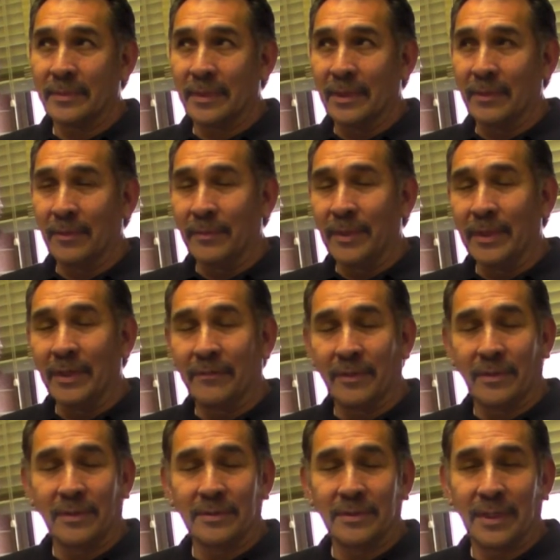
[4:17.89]
it would be
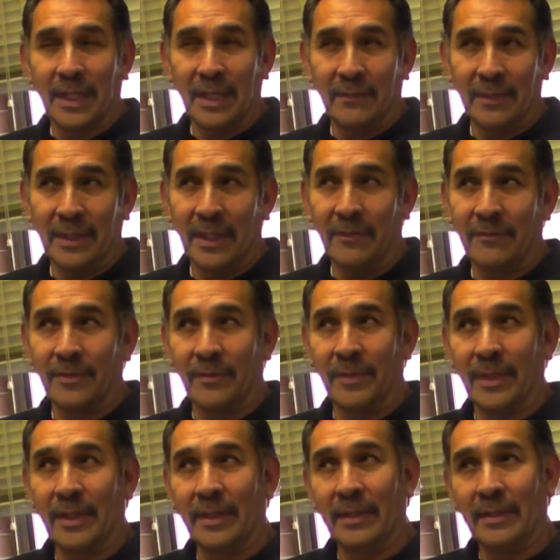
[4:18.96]
difficult to advocate. From
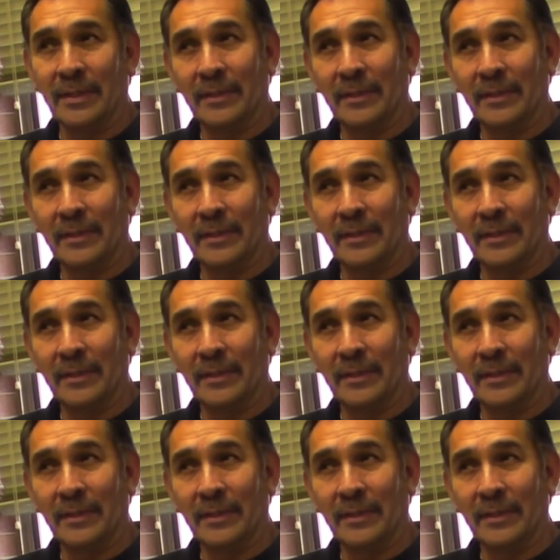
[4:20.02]
a